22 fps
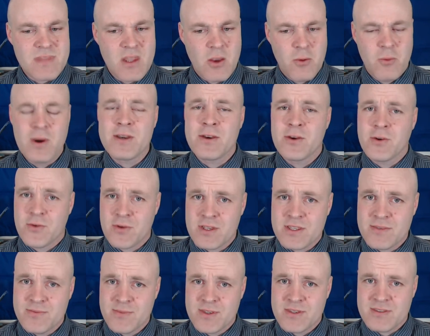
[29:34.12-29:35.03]
one
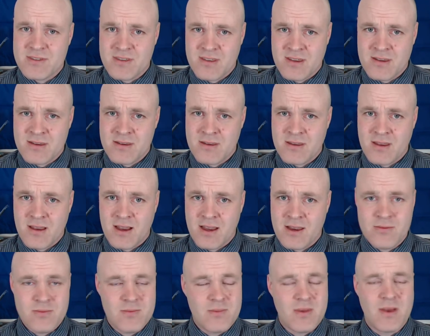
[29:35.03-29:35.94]
Christmas, I
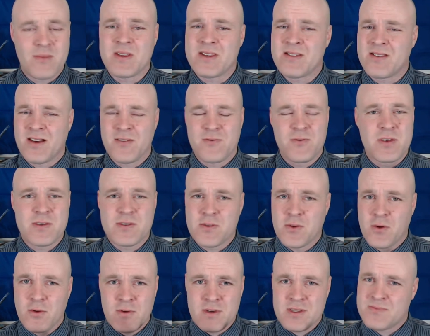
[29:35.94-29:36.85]
mean, I've just
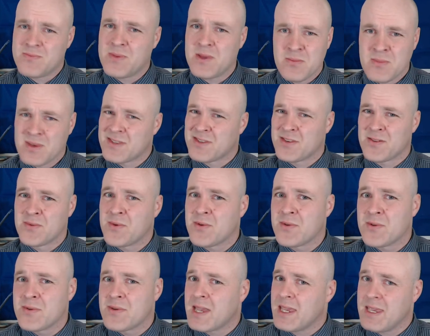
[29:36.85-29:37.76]
always been
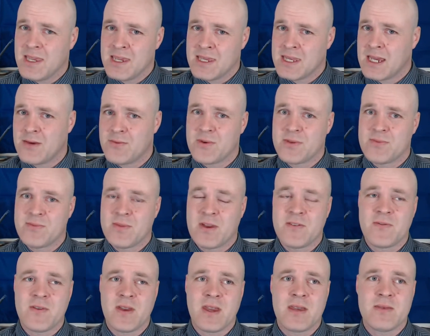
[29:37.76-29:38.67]
miserable hanging out with my
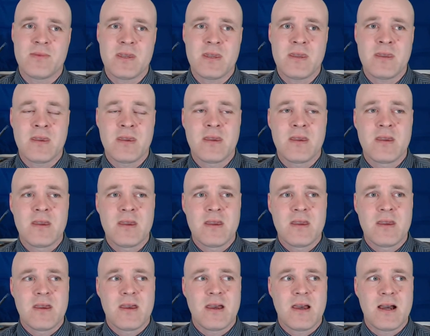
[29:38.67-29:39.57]
family,
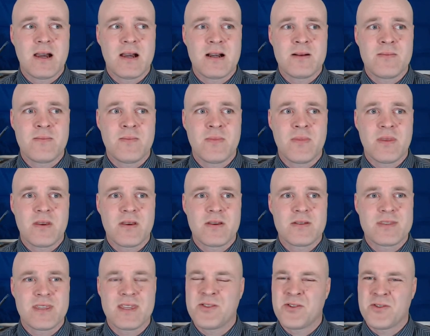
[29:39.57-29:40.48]

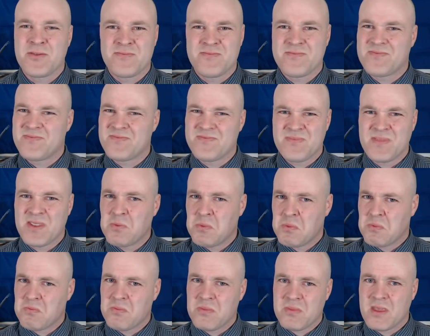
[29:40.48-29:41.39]
because they don't
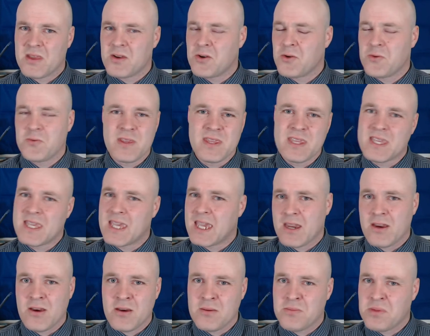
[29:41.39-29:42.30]
really
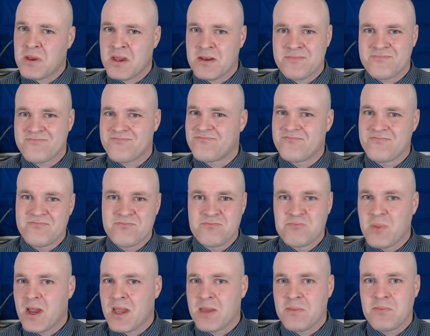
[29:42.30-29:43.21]
care about
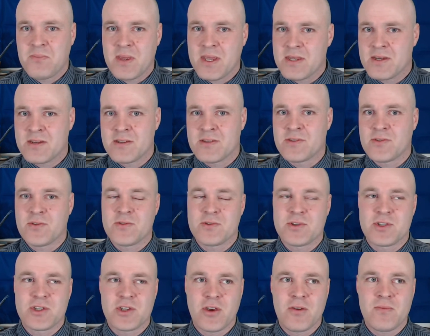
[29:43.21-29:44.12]
my opinions or
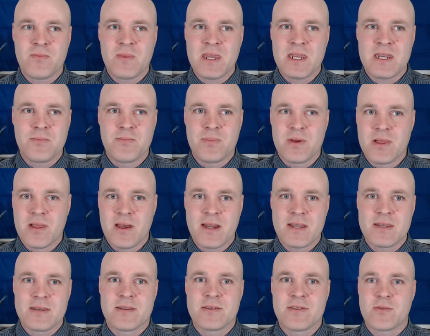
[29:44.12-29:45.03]
show me any
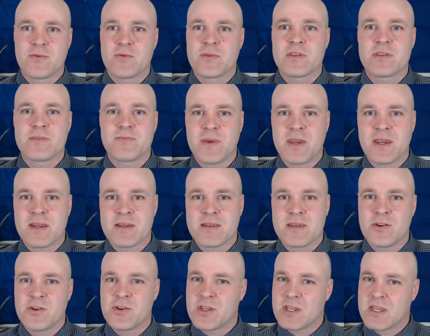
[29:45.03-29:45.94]
politeness or respect.
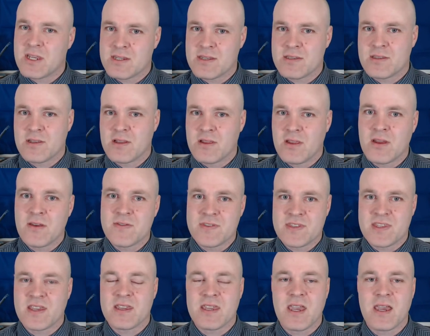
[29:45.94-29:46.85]
I usually get just a lot of
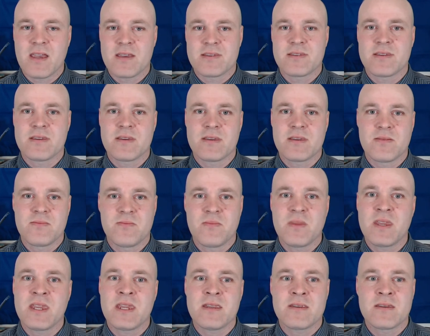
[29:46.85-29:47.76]
sarcastic and
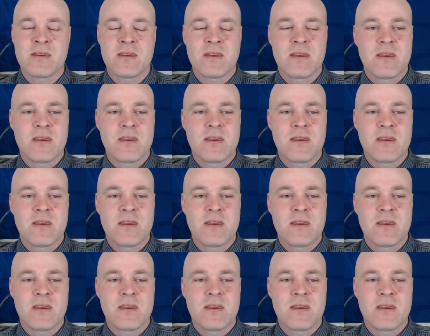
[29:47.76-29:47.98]
mean